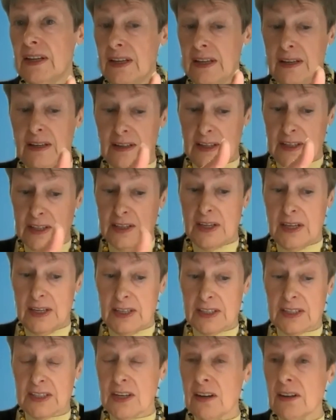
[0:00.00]

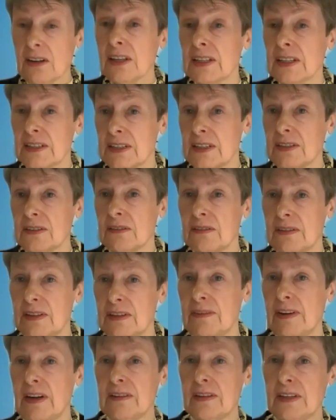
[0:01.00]
is targeted, or
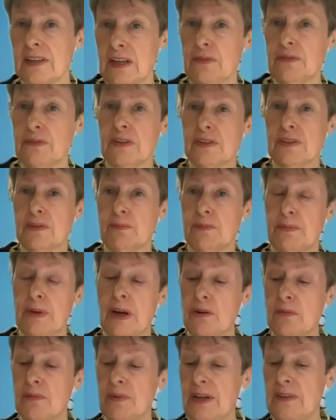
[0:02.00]
rather, if there's a
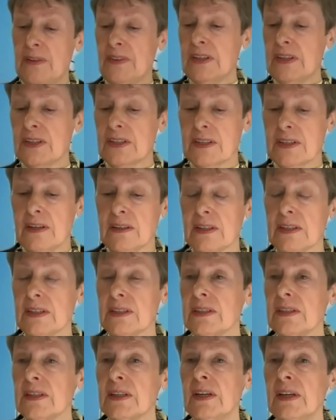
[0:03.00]
power plant that is
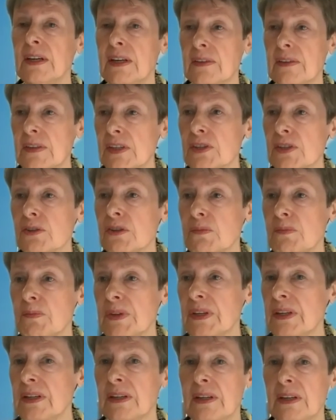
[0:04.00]
targeted, this could
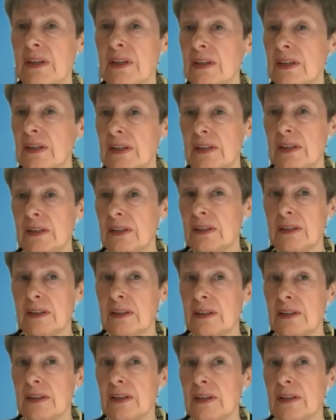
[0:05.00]
be
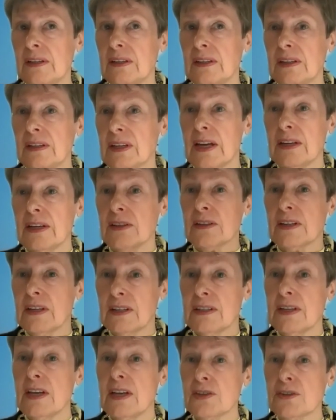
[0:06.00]
a
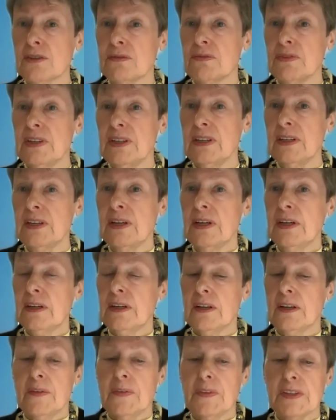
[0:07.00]
catastrophe
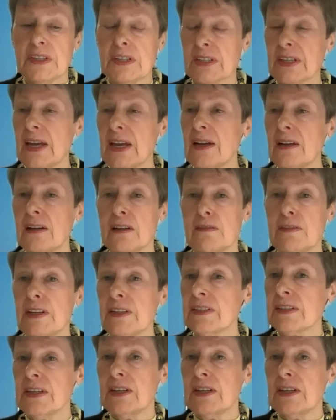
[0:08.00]
on the scale of, let's say,